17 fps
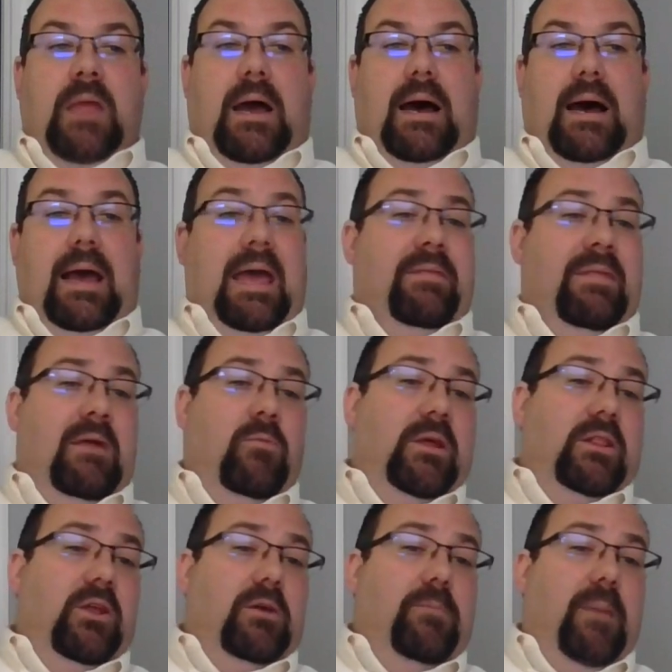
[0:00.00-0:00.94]
Uh, and then
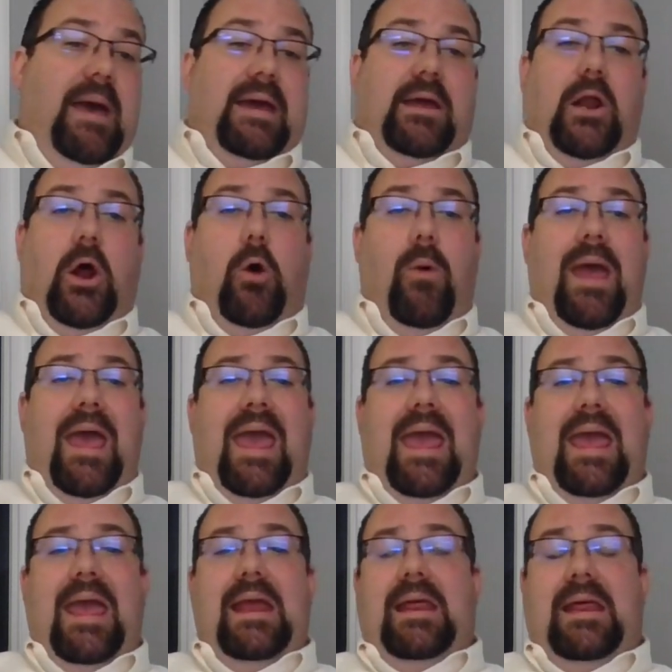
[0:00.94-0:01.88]
we look back at
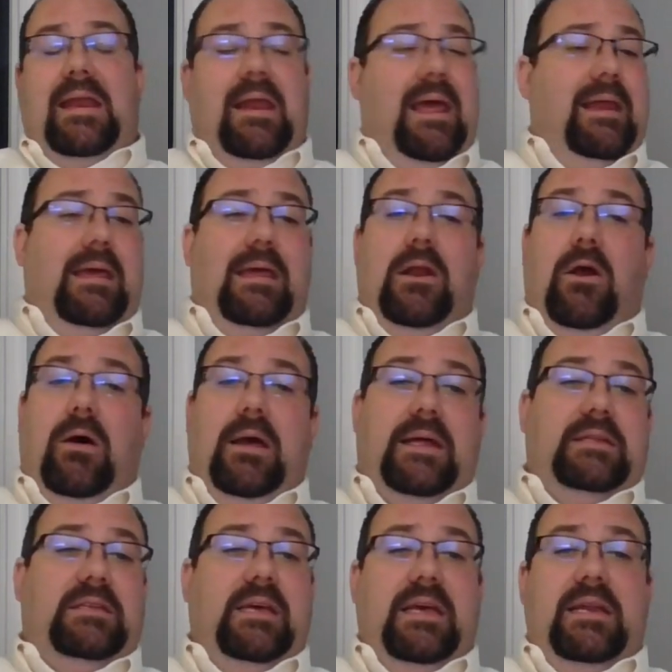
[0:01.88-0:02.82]
08 and you know
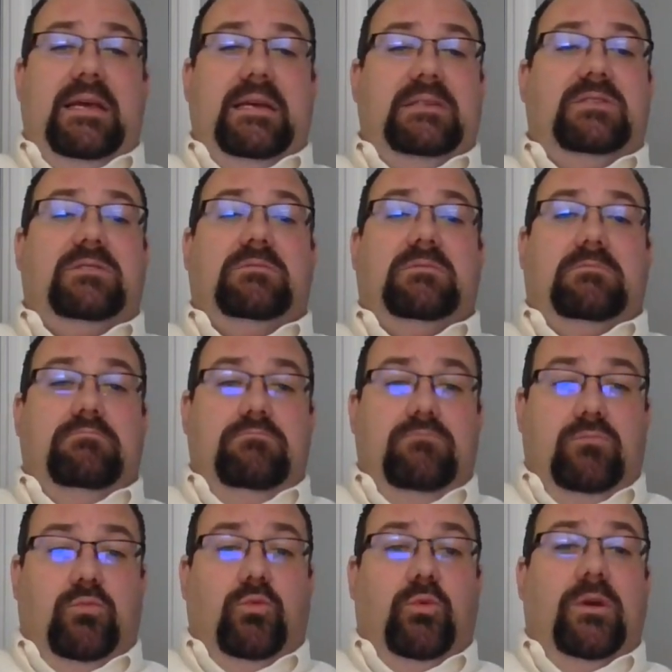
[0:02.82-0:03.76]
it, it has
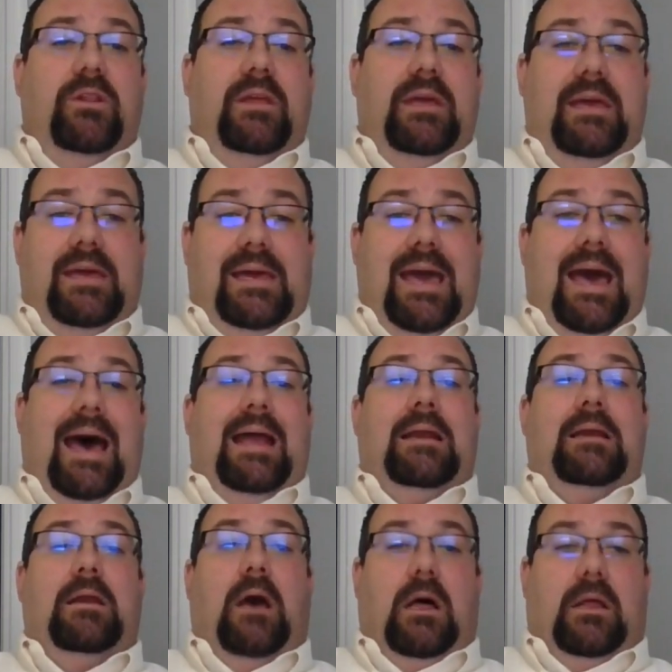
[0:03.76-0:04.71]
really
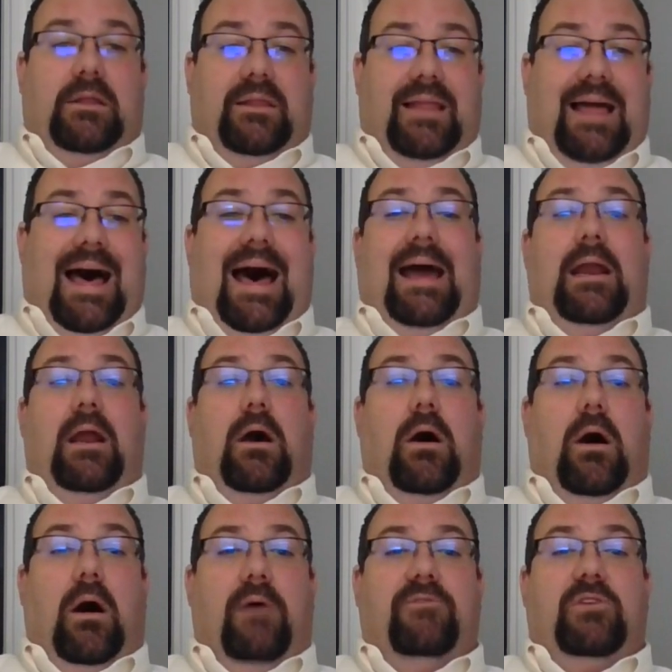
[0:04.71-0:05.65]
gotten a lot
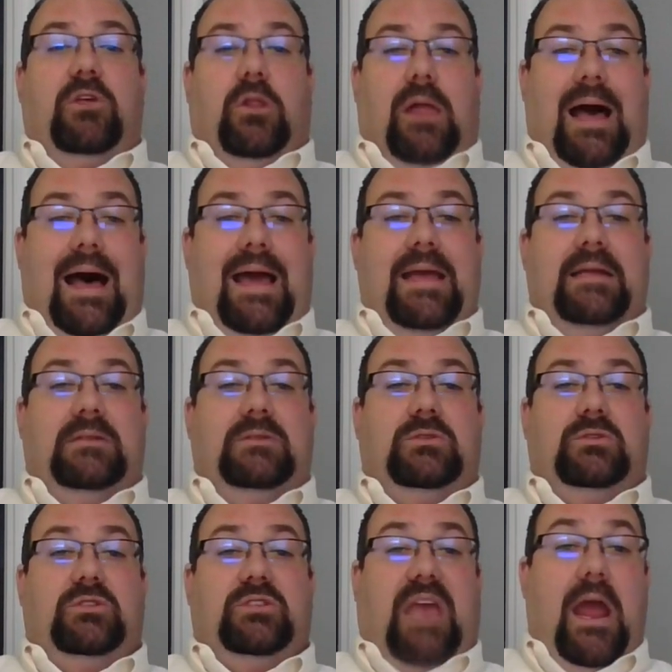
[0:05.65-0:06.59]
of
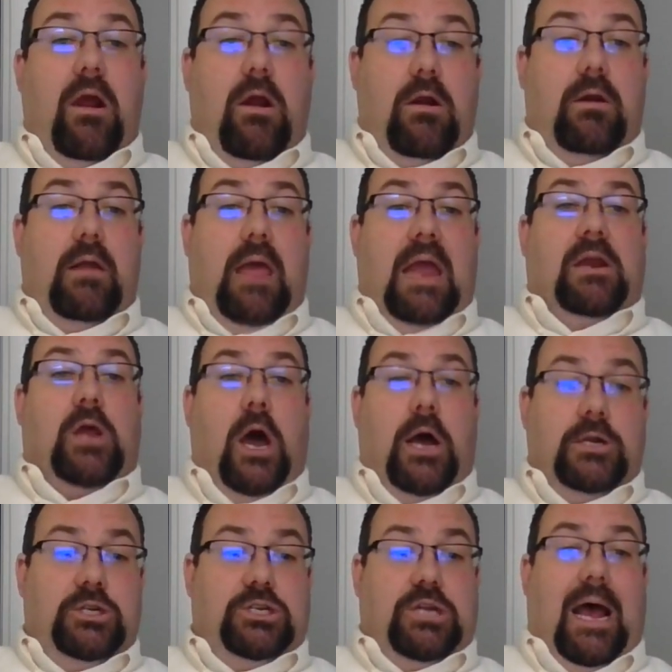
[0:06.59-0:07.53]
clients scared and
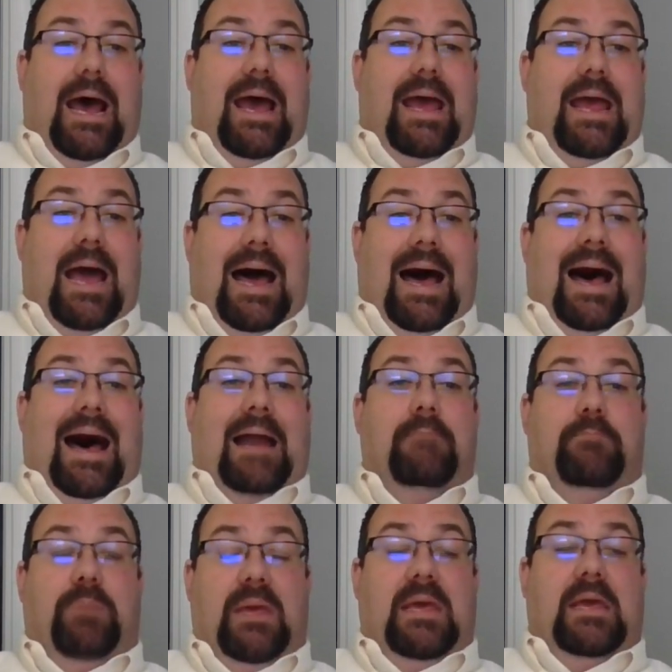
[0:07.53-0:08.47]
gun shy
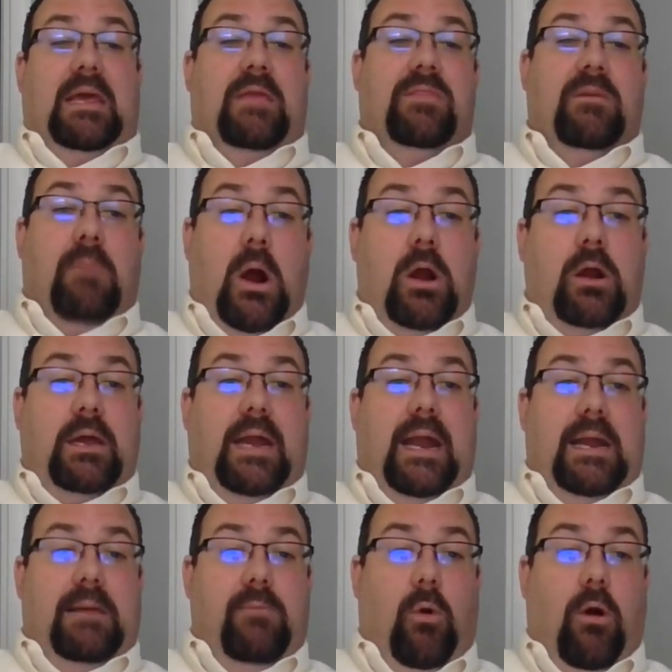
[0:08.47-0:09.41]
on being in the market
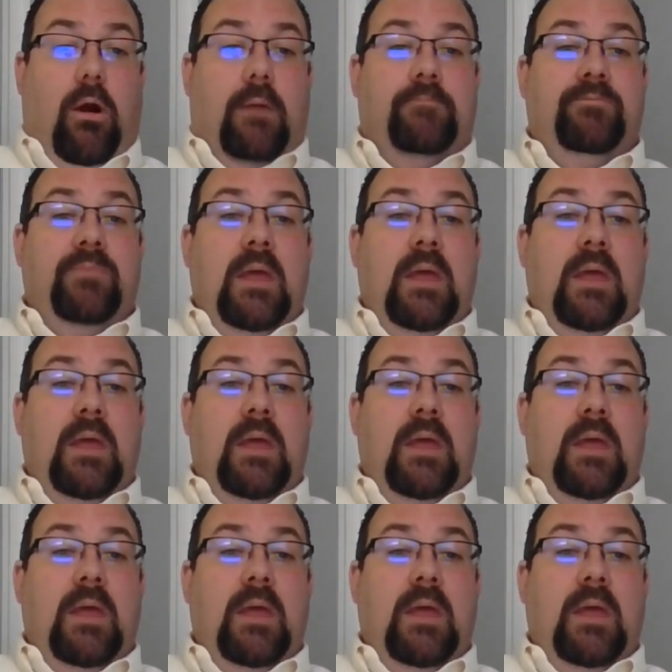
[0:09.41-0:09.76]
anymore